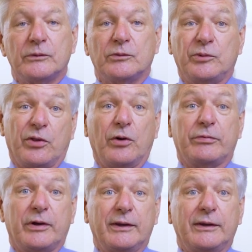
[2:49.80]
with
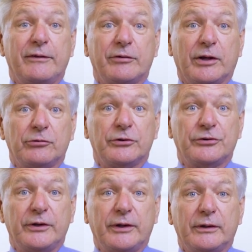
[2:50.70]
over 1,100
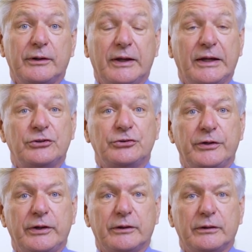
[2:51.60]
sitting each
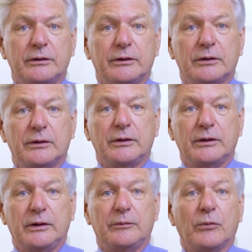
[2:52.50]
year
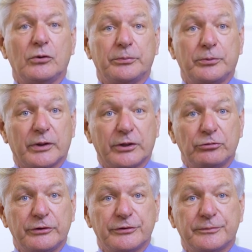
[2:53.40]
in multiple
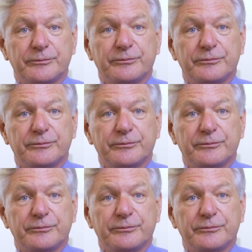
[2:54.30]
countries.